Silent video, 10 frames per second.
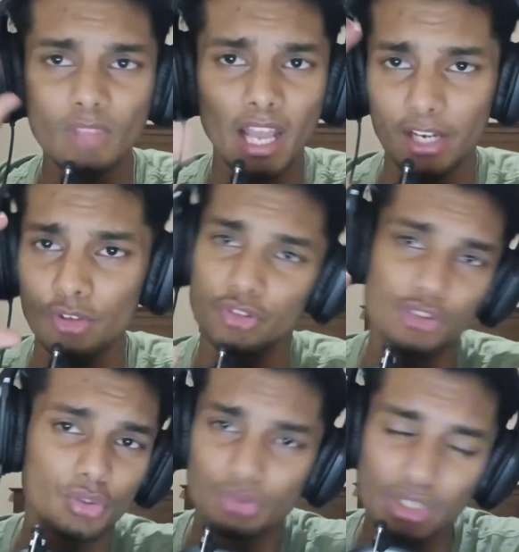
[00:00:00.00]
And
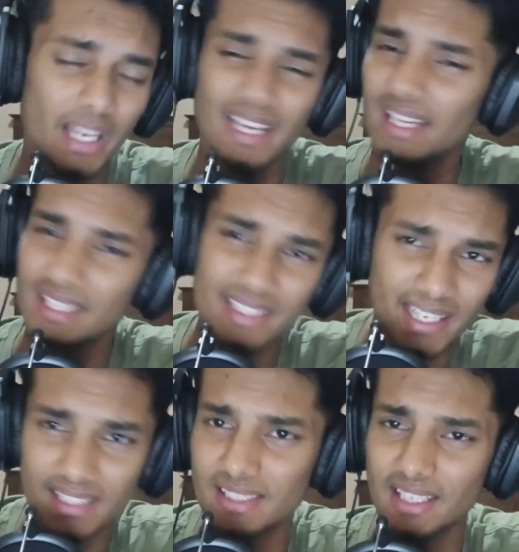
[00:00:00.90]
also the
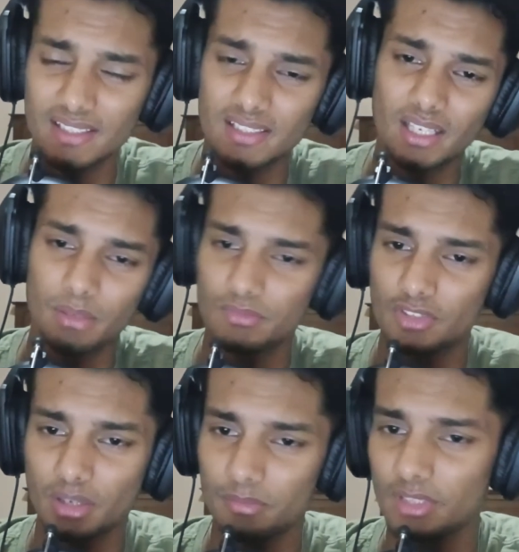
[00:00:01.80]
other things comes
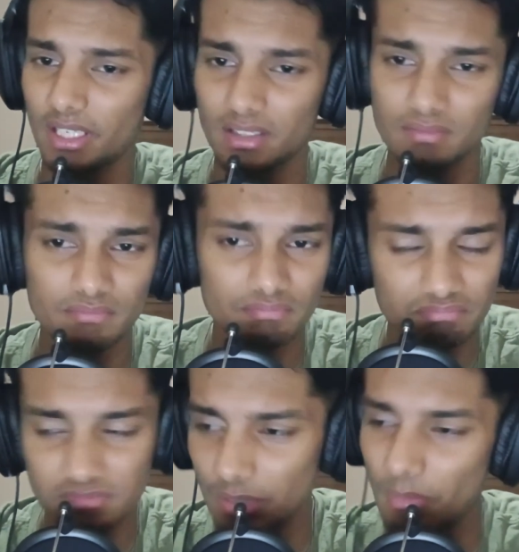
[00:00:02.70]
up, like
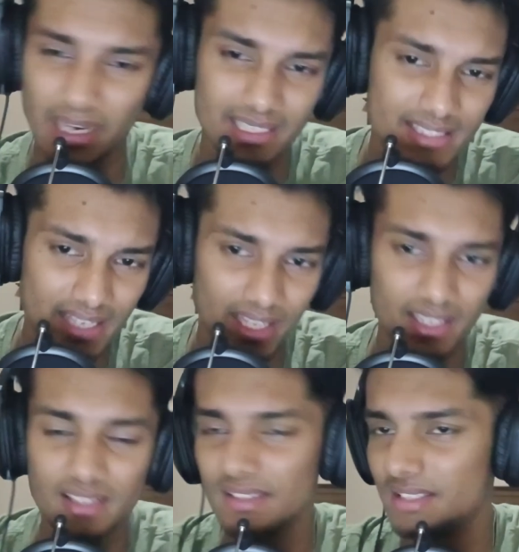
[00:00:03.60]
the
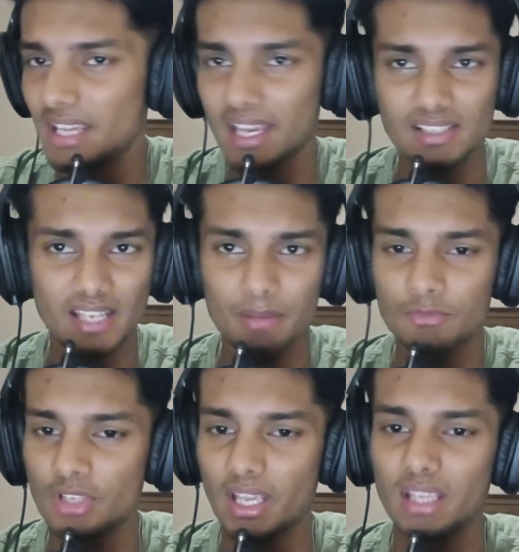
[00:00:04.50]
mindset, the exam
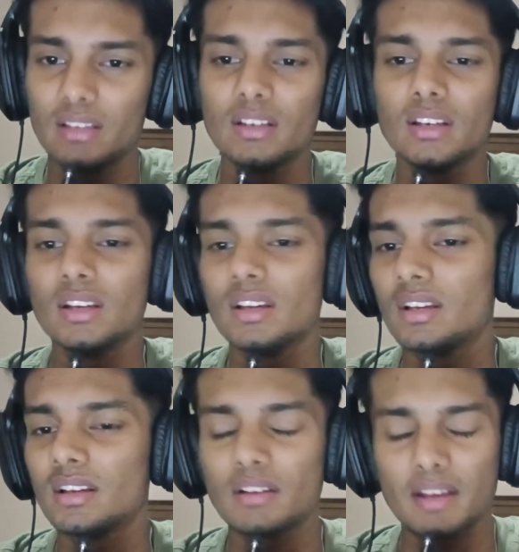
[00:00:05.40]
day,
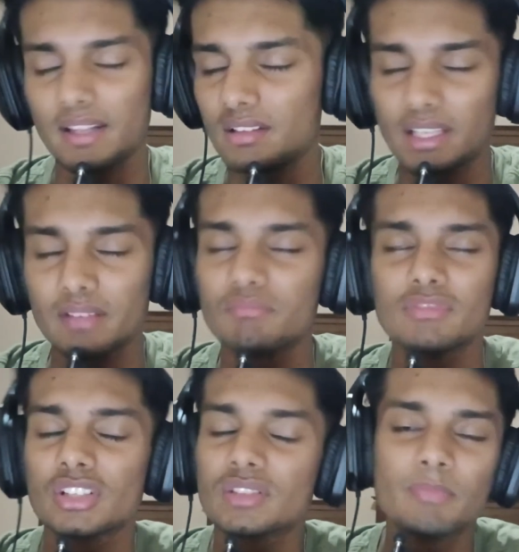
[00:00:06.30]
and like
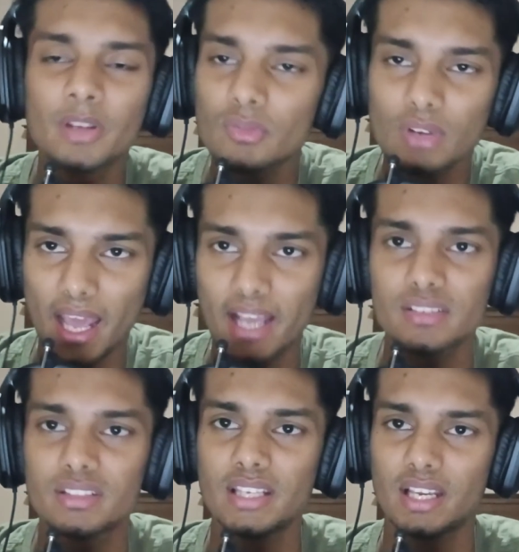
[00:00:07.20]
just be relaxed
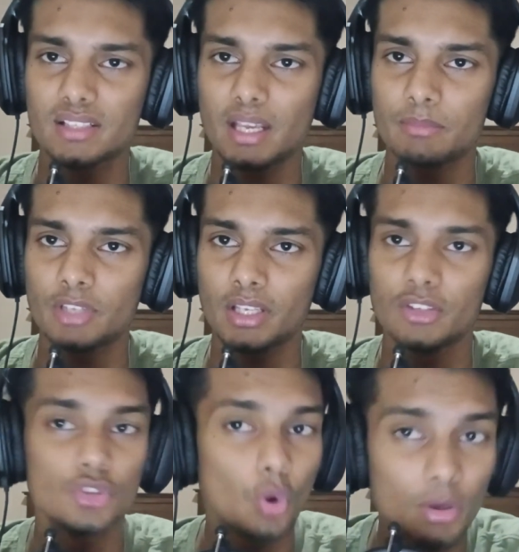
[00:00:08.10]
in the exam day.
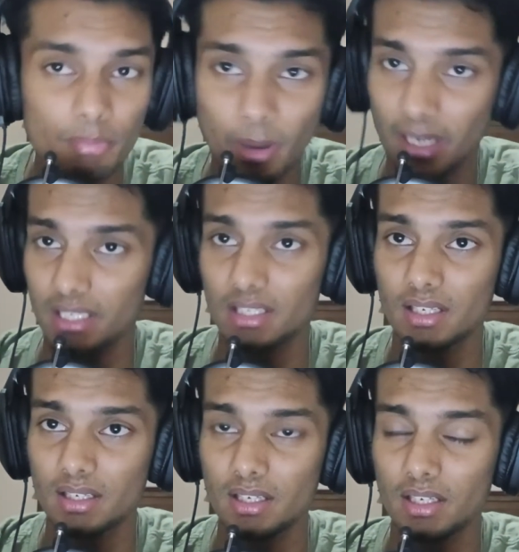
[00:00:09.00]
Don't panic,
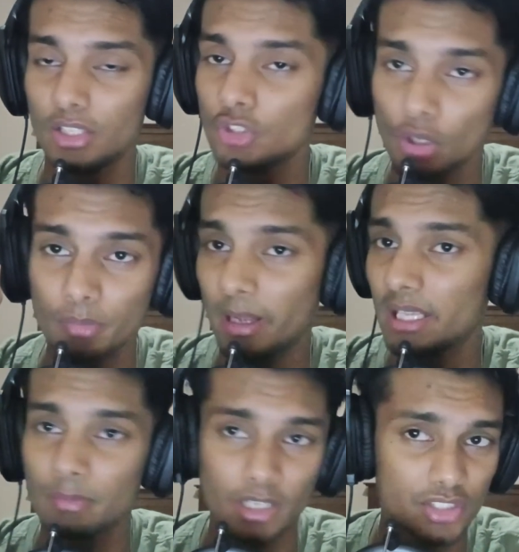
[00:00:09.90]

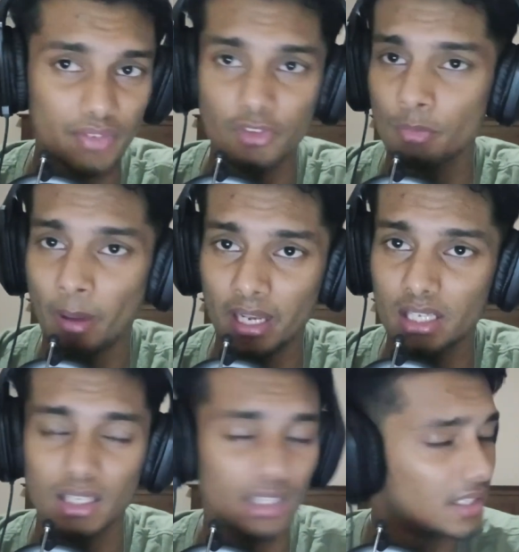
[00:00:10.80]
because if you
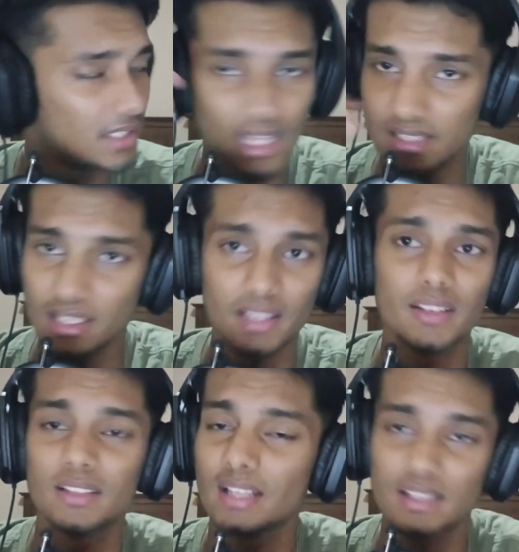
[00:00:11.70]
panic, that's it,
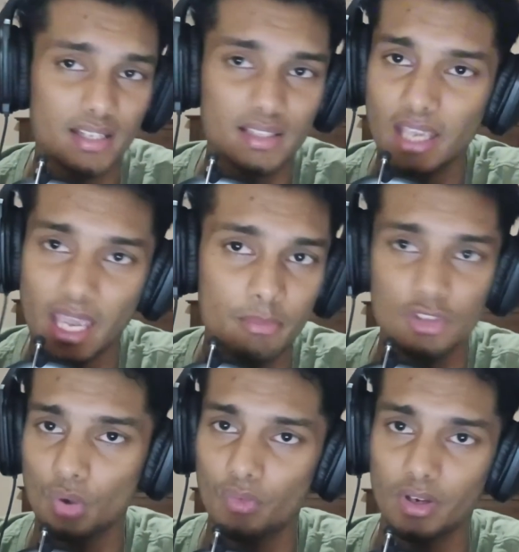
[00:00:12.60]
the game is
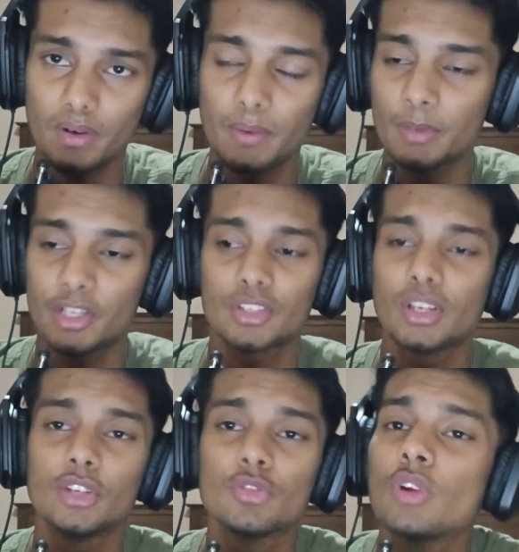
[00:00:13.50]
over, because
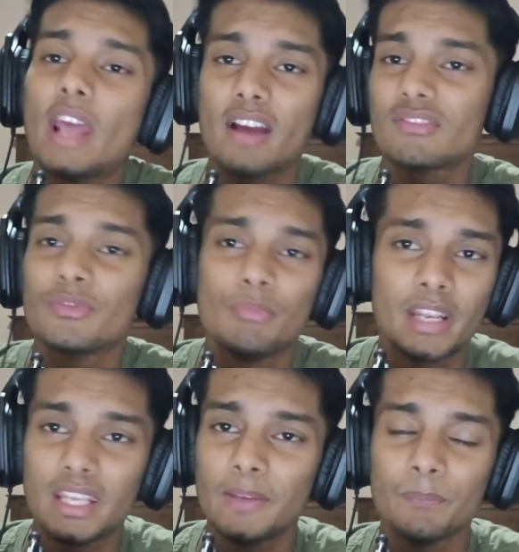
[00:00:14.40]
you don't have
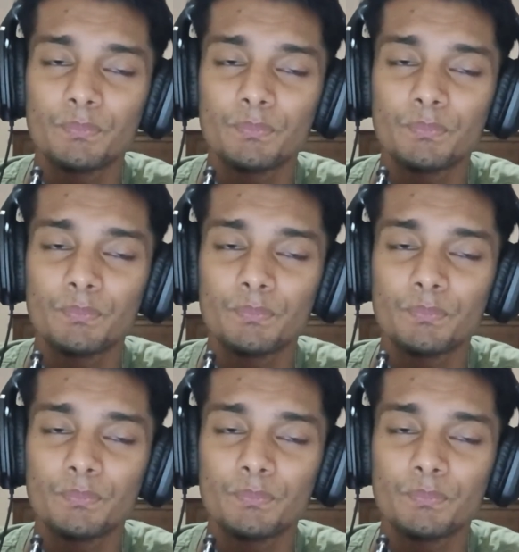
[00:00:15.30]
many